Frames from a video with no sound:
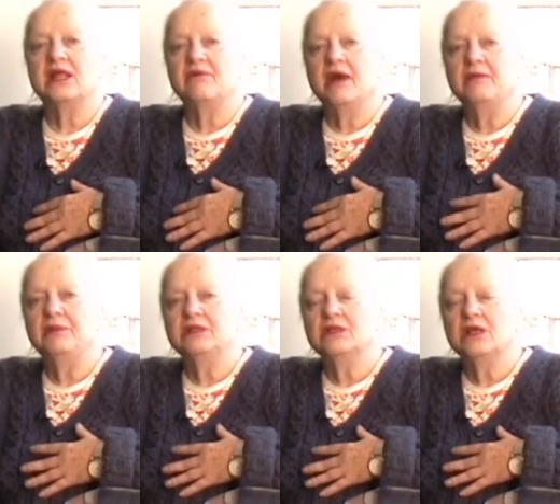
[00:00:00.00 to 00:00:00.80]
They were a
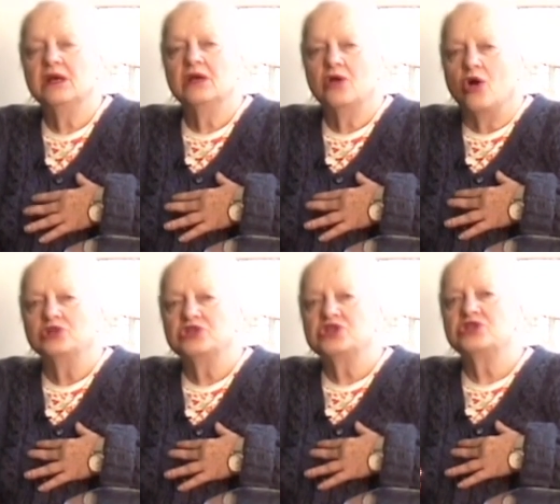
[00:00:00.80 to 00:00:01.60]
bit
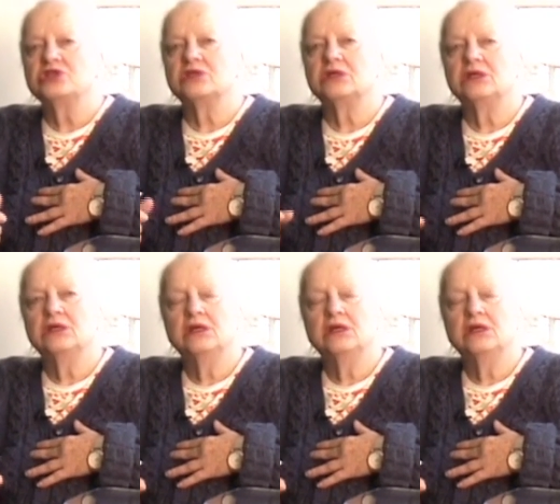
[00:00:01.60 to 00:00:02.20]
conster,